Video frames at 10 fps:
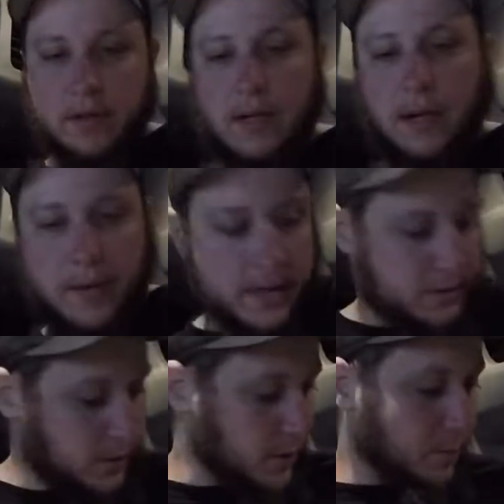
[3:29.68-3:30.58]
I'm
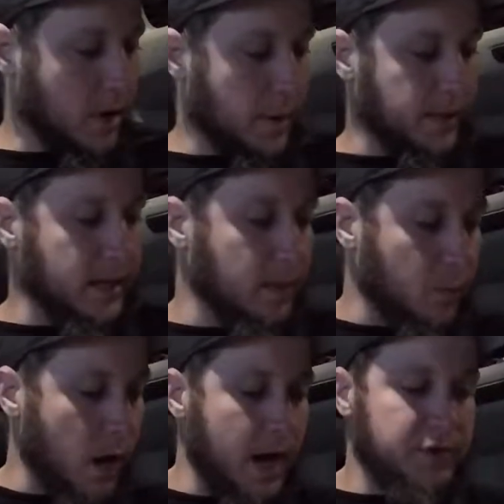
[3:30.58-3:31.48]
actually going to probably end up
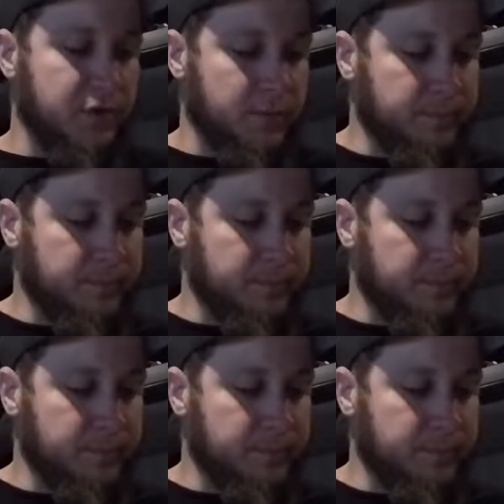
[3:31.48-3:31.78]
washing them.